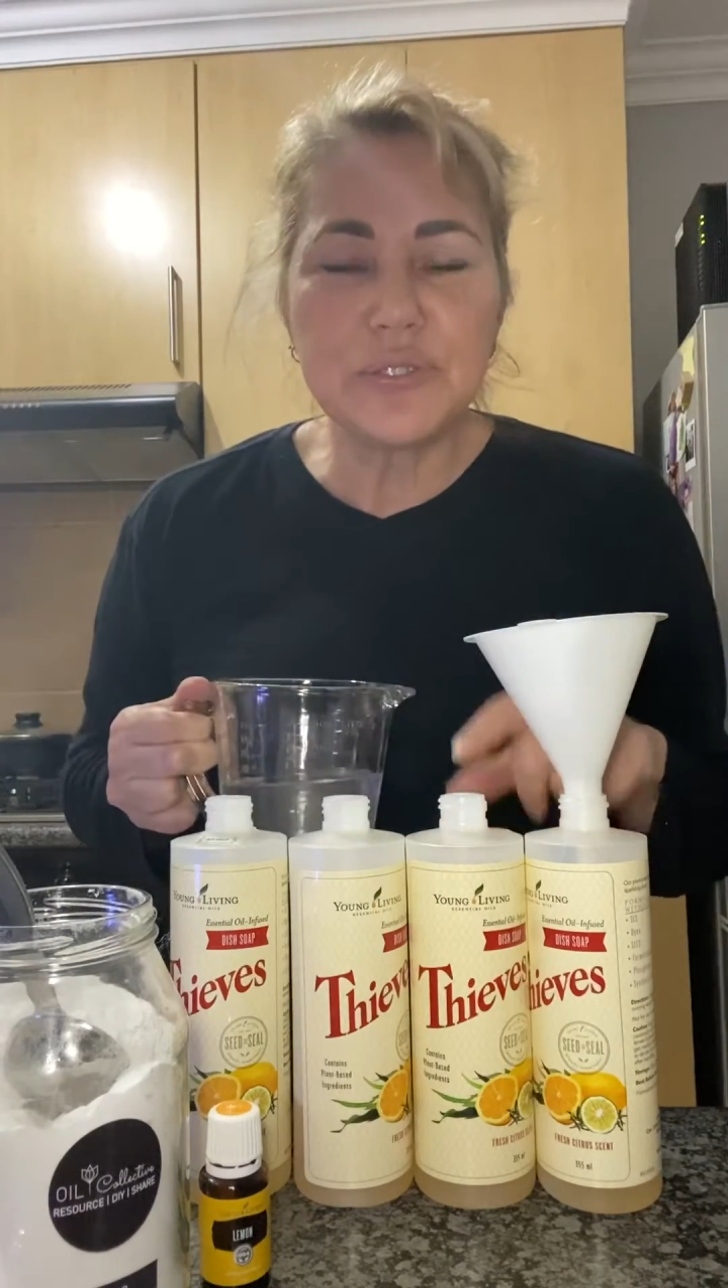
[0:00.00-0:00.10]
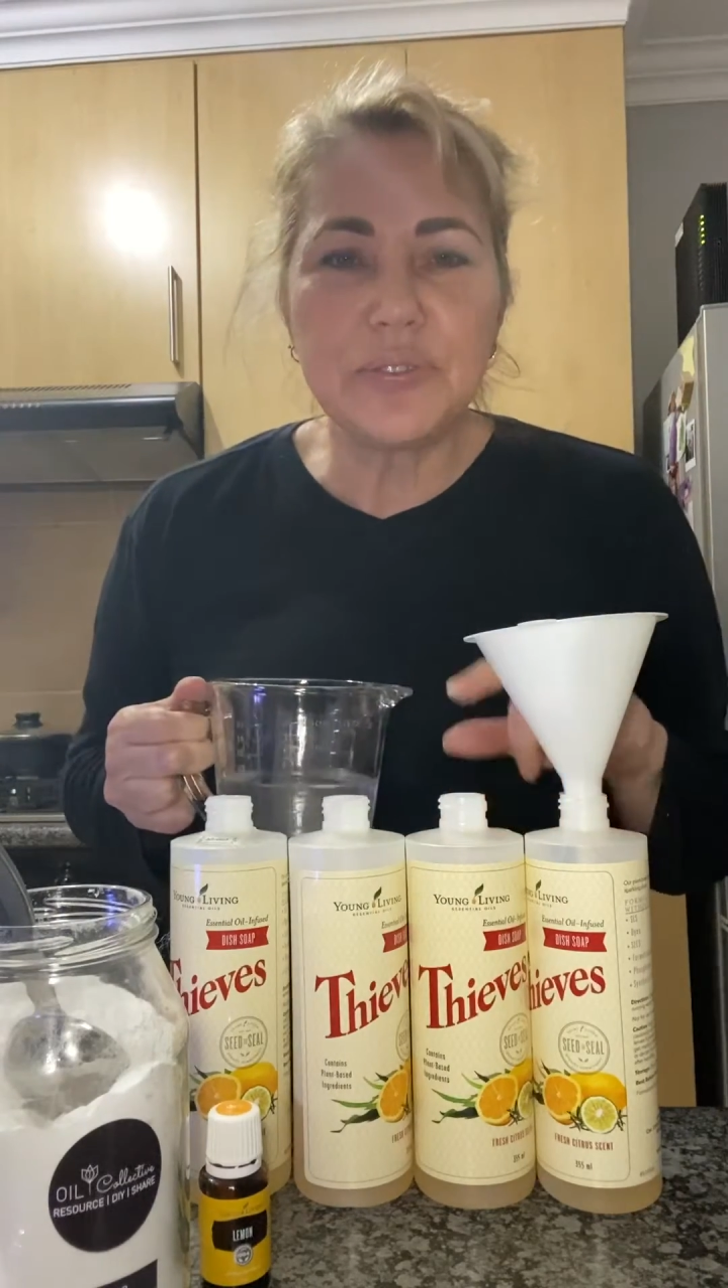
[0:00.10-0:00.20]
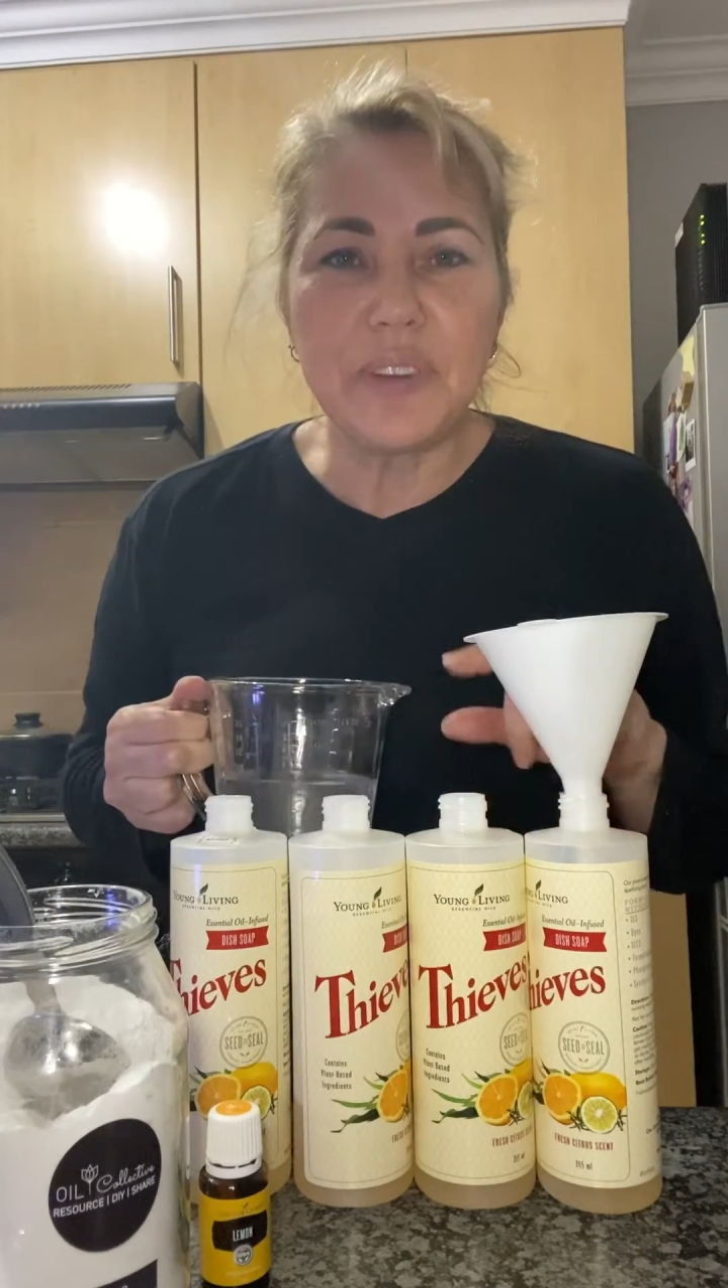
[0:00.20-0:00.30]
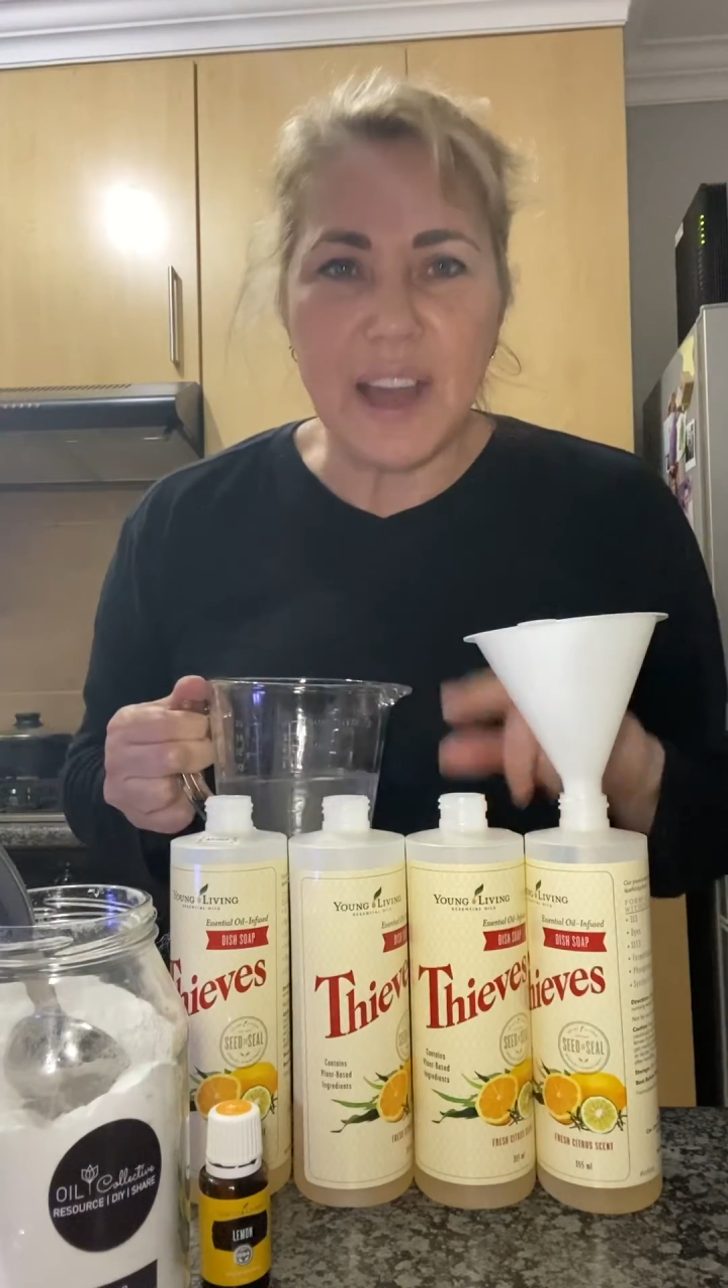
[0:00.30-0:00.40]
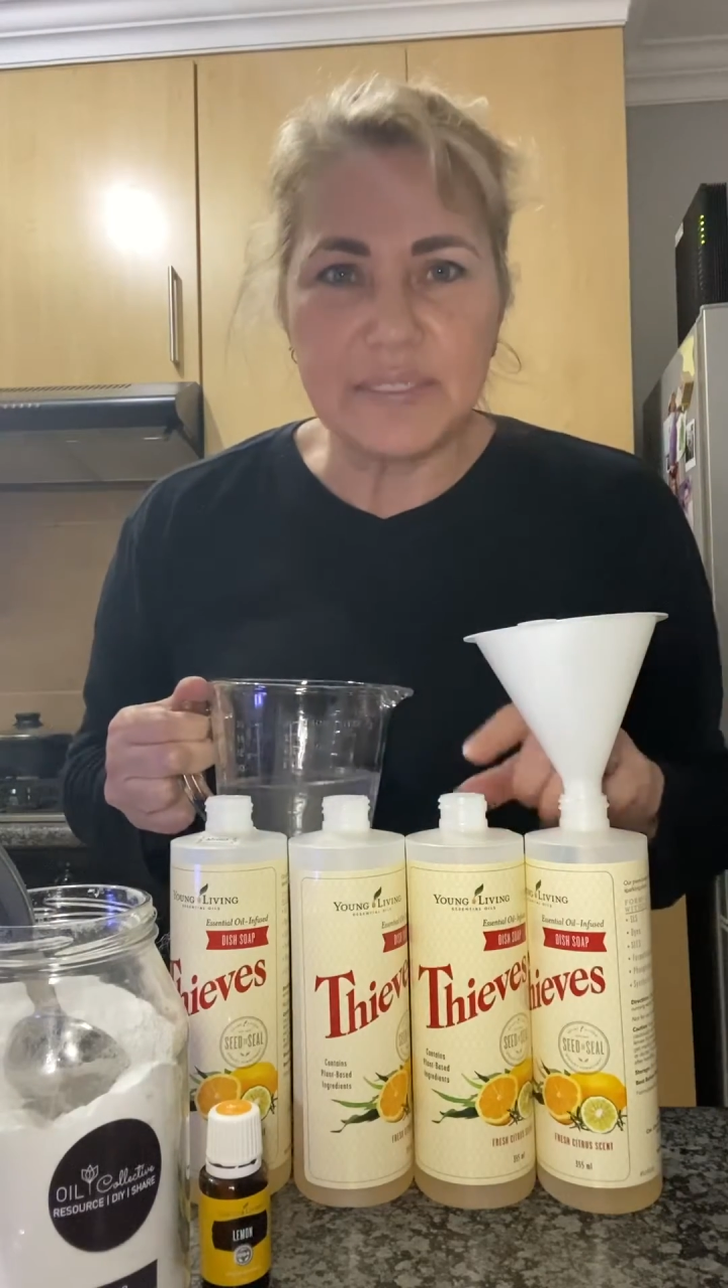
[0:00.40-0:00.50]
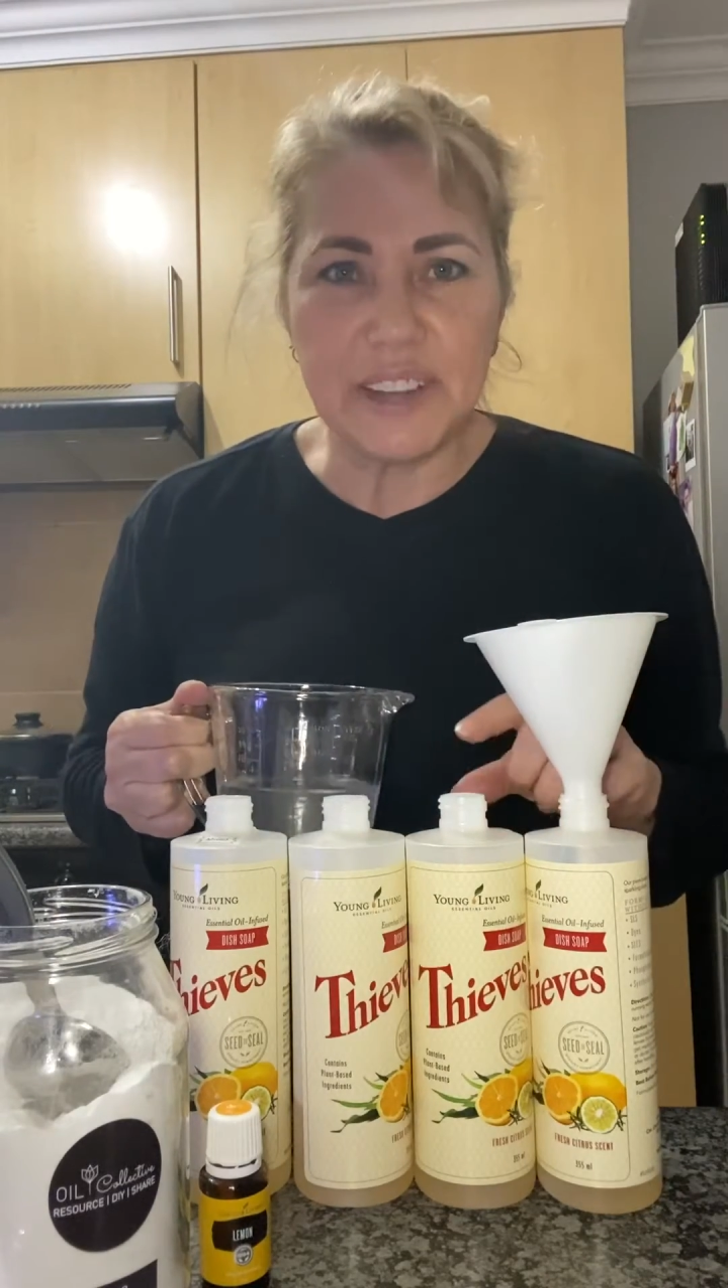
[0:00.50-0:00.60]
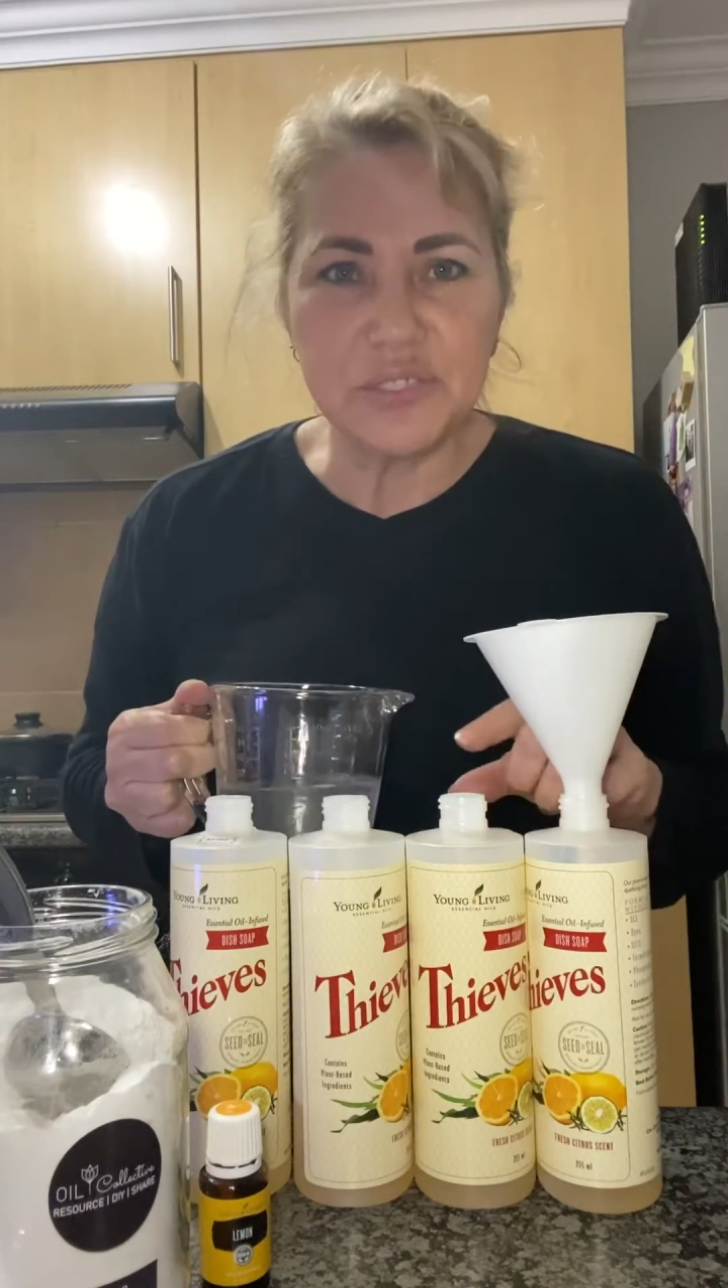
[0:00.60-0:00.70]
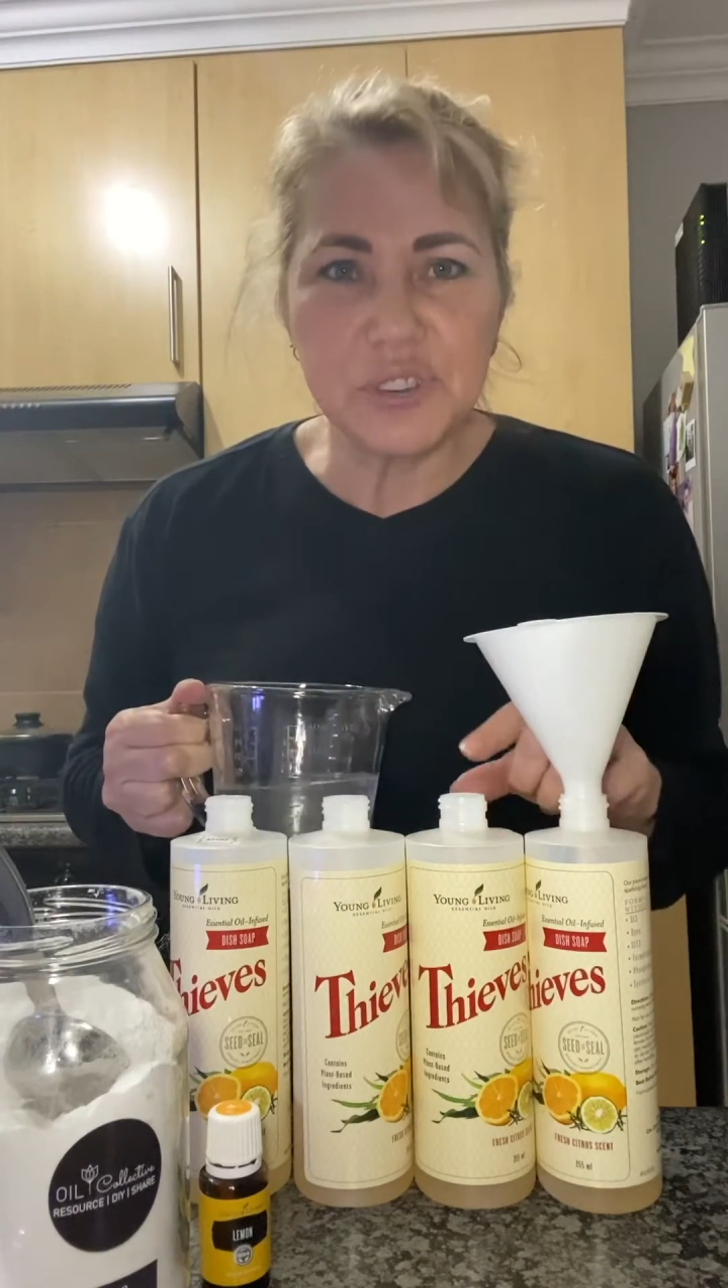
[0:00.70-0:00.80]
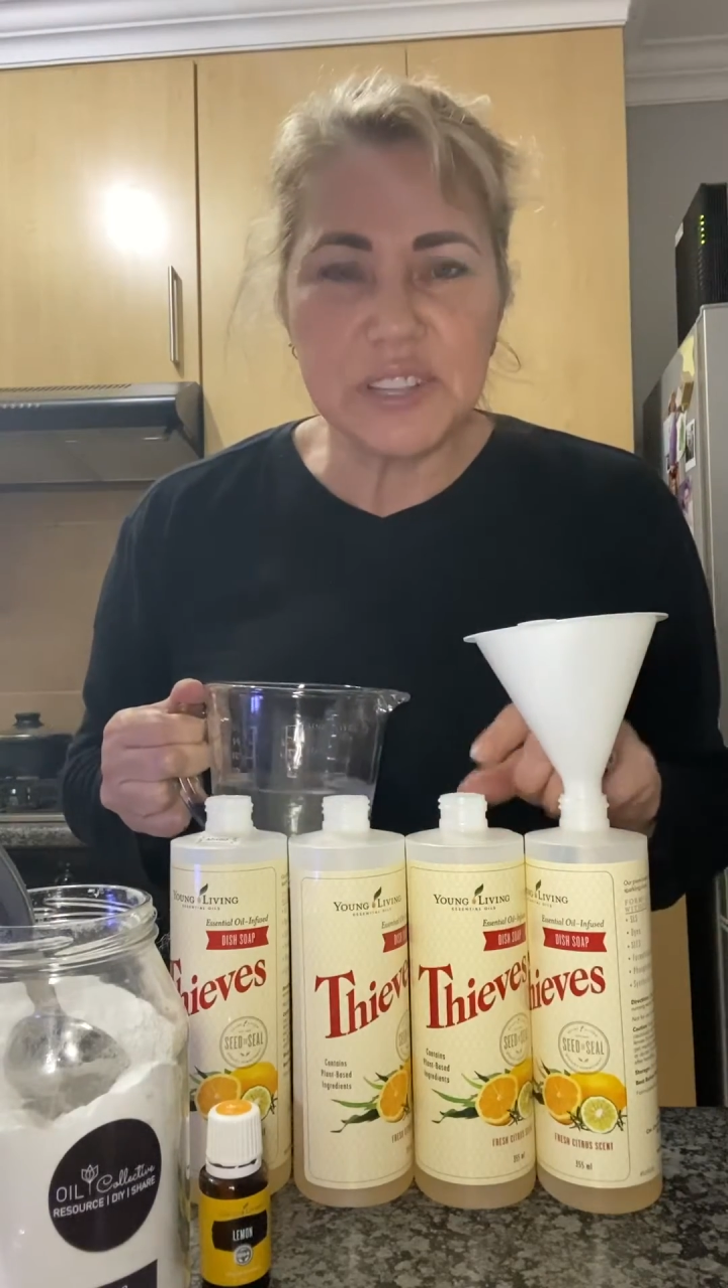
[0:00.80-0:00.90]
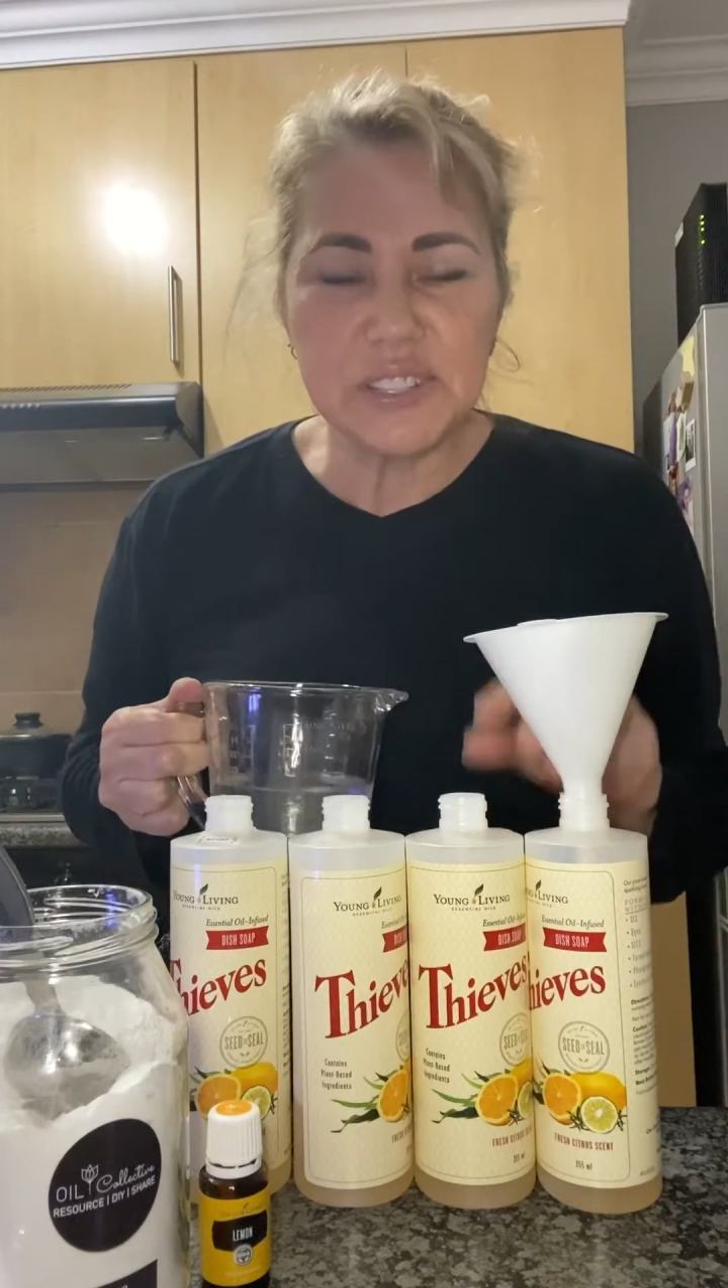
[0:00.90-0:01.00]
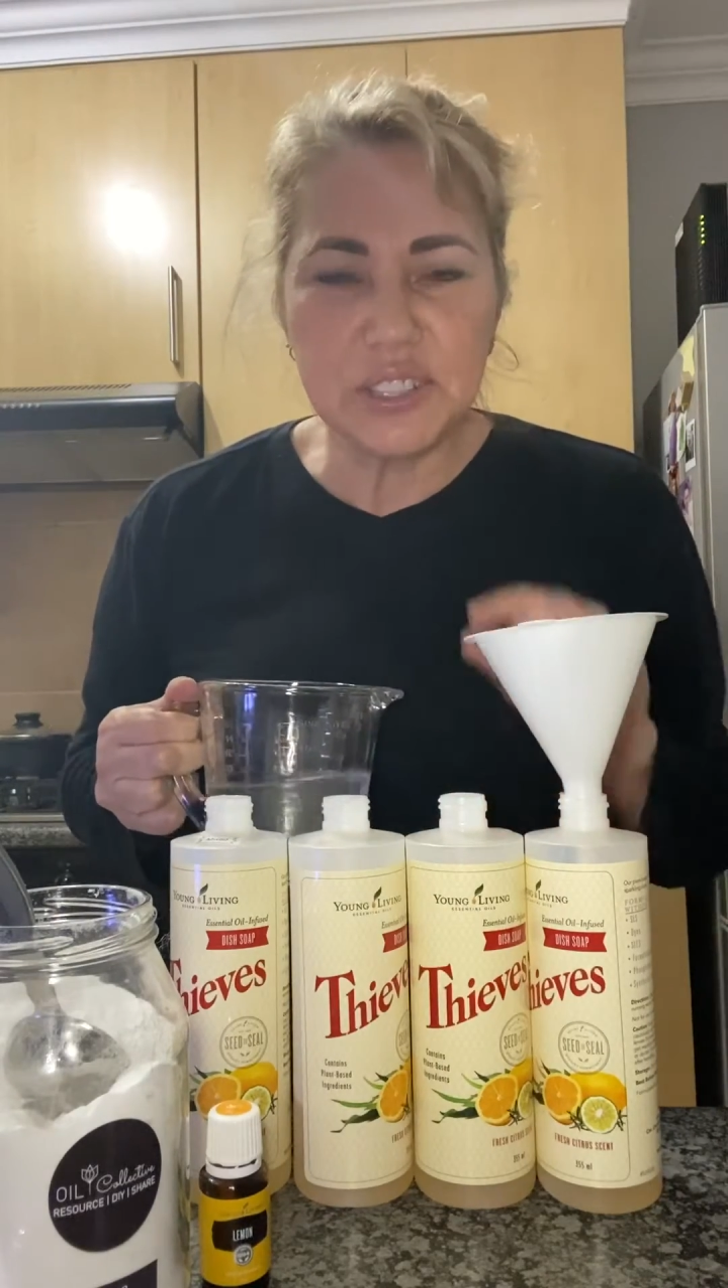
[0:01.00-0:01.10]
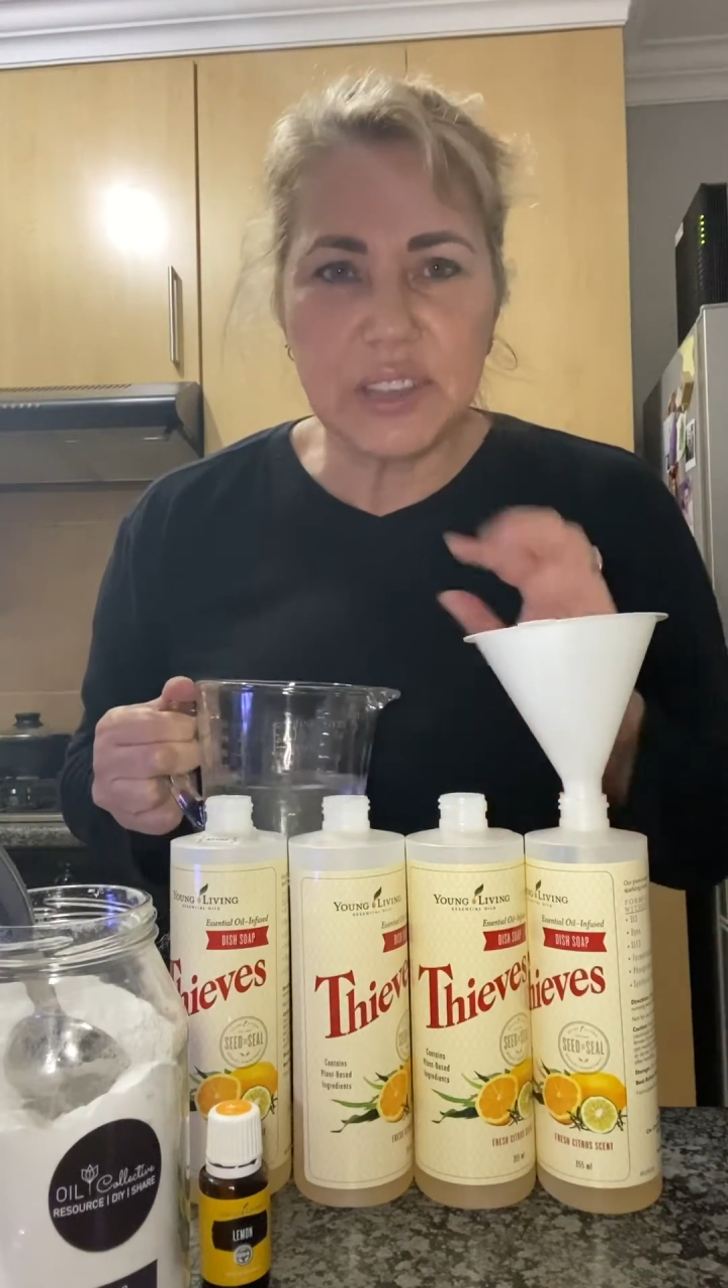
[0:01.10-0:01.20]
500,